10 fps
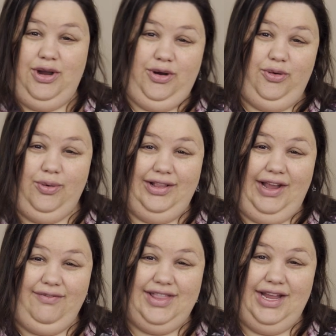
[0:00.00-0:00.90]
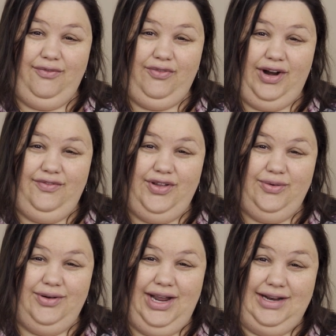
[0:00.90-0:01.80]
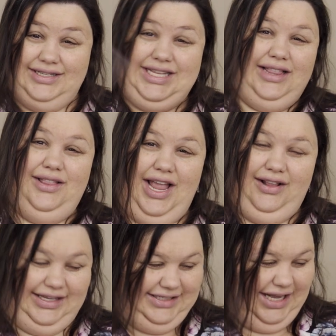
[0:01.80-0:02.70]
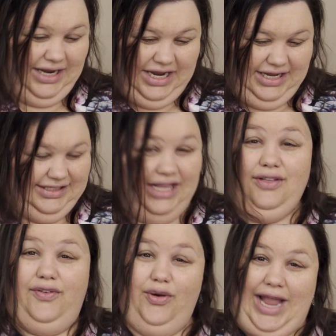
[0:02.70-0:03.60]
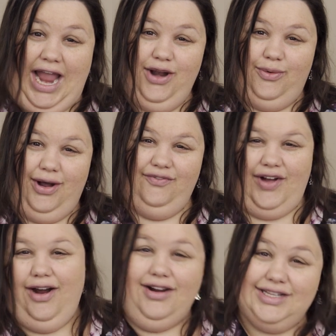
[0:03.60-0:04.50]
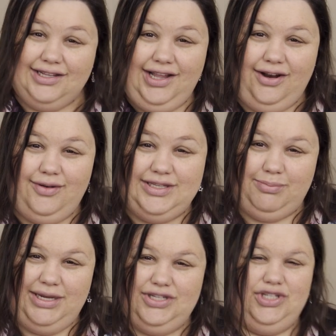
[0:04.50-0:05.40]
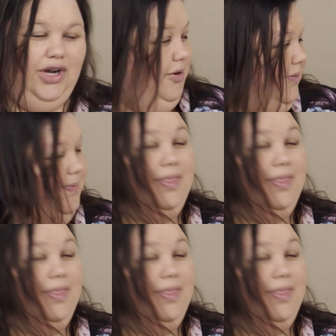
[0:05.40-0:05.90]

grill everything in front of you and set the volcano on fire? It's a big show.